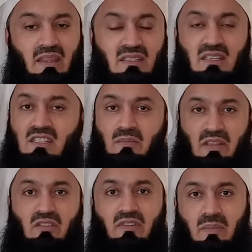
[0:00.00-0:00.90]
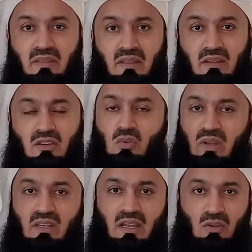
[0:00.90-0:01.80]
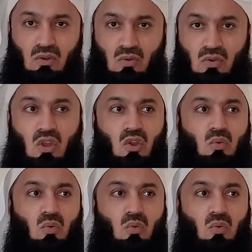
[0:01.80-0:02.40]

this is the month of Ramadan. You and I know